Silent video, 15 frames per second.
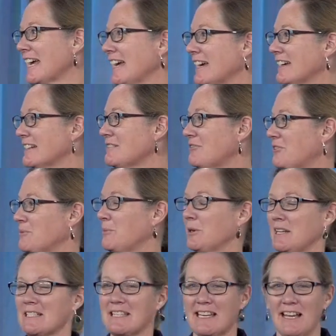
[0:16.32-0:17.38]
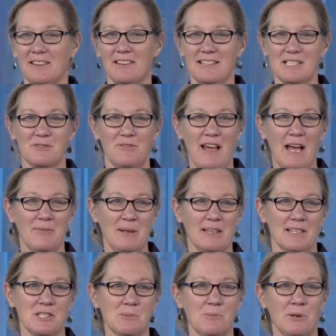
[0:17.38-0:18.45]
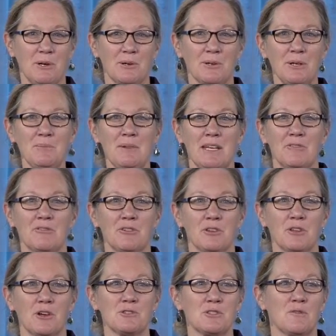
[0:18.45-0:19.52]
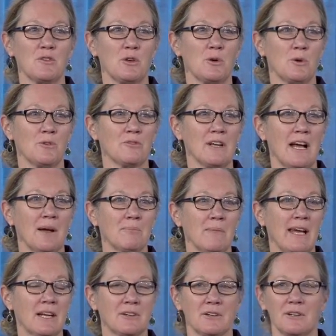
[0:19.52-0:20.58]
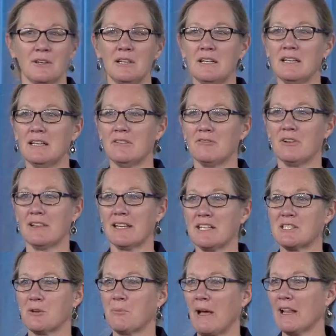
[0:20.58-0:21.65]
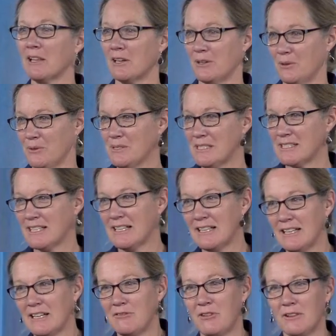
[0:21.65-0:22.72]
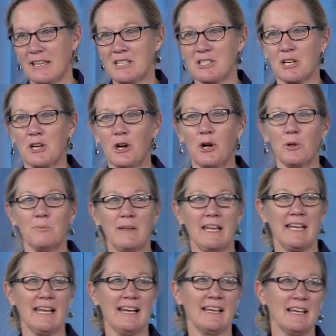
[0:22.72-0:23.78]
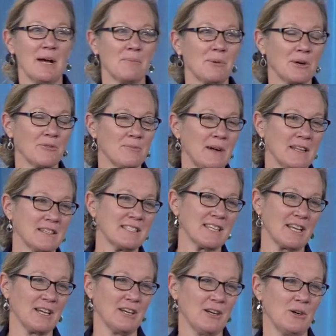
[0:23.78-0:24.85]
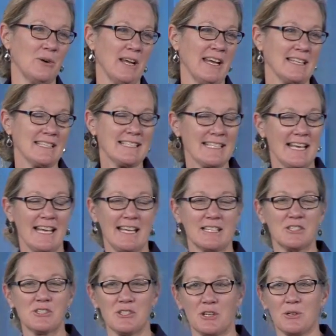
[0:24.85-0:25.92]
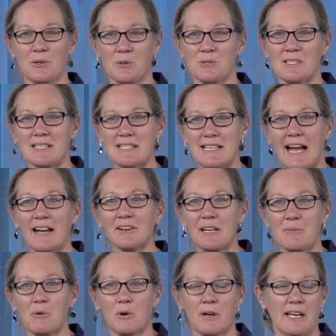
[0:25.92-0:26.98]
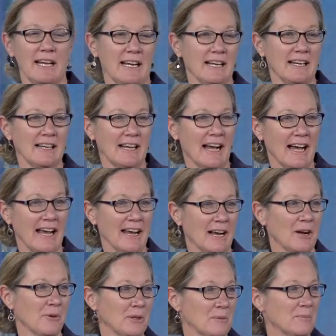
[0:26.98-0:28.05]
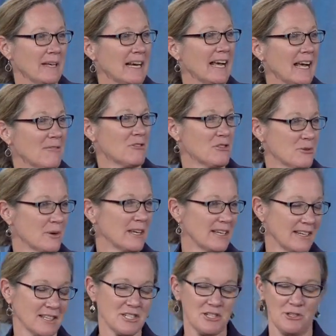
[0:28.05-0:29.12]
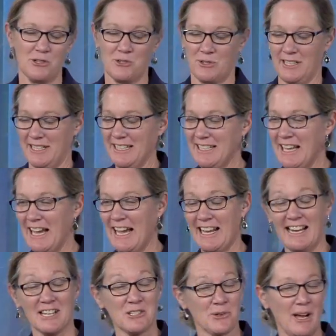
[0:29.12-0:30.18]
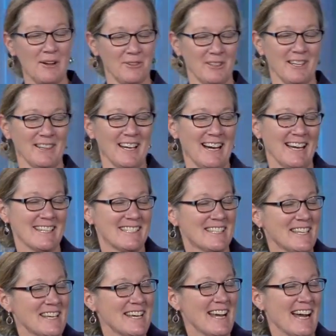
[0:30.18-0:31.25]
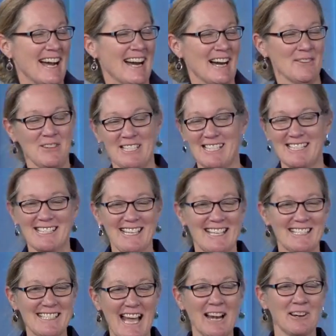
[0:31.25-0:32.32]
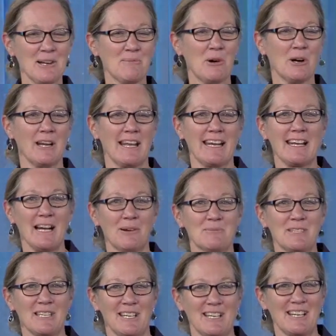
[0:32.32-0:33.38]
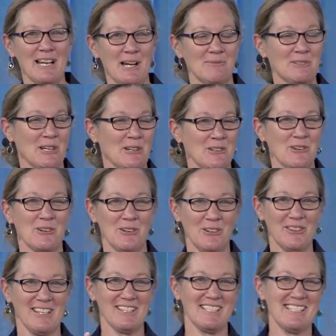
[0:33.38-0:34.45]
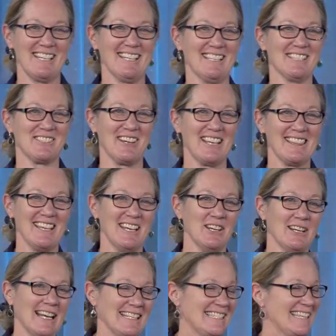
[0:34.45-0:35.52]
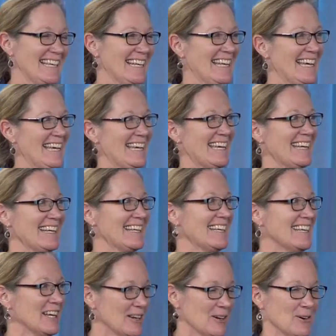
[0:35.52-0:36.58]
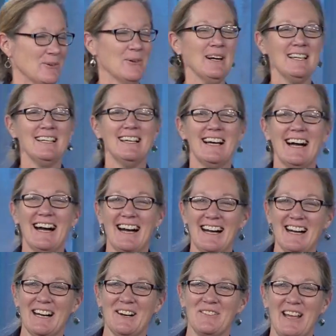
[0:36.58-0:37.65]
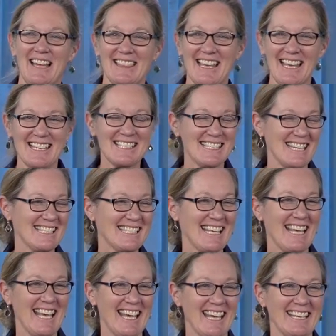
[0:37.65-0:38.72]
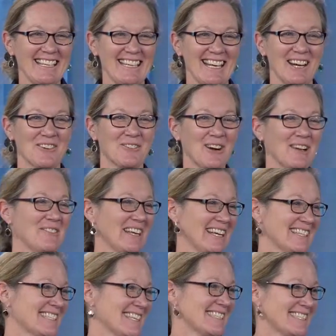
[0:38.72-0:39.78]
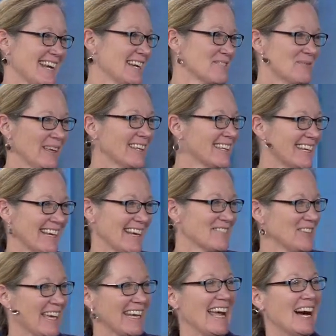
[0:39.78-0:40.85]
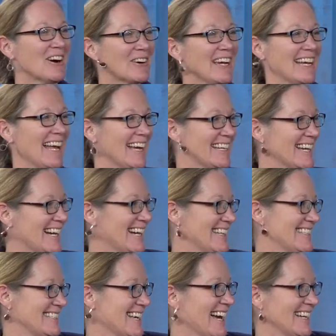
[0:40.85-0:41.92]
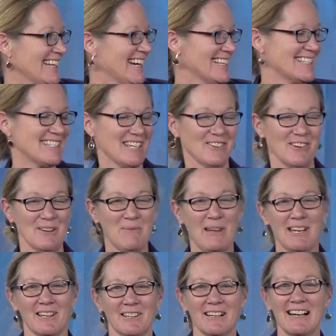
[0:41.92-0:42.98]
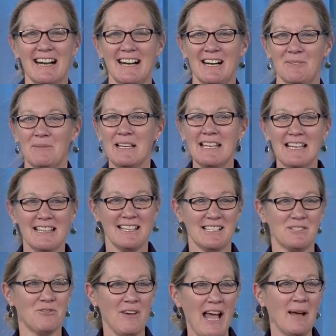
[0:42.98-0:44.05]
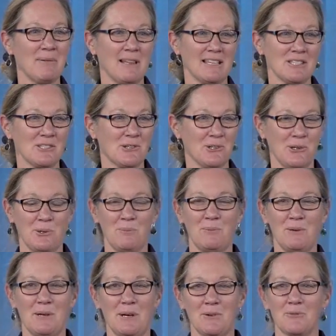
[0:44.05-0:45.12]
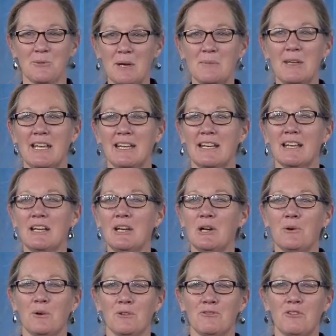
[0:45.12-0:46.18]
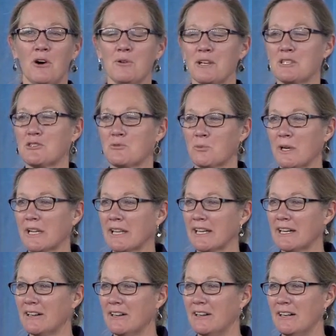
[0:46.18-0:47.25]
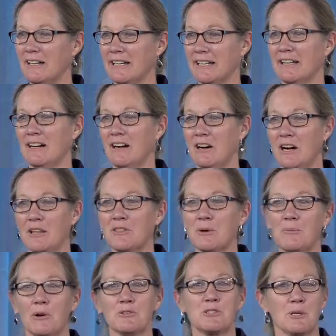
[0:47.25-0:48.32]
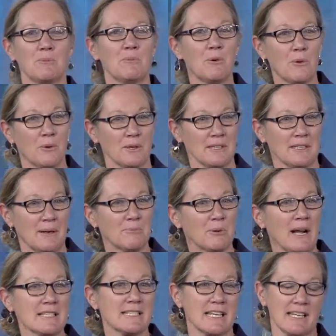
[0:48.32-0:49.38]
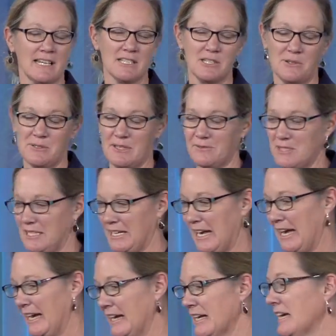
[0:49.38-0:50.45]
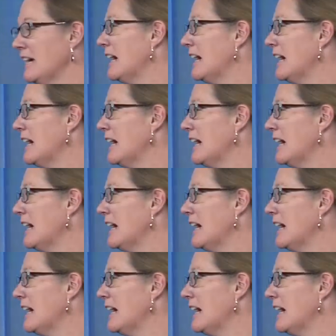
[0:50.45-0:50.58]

Ann for putting together this fabulous program, and for those of you who have not met her, Felicia Bellows. Felicia called me a number of months ago and said, Suze, Saturday morning, I, I will admit I have three young children and I travel a lot. Um, and she said, Saturday morning, come to, come to Google. There she is right there. And I said, uh, no. Um, and then she said, you know, women and sustainability. I'm like, how can I not, I not show up here? Um, this fabulous group of women who are focused really on, on the most important and pressing issues of today.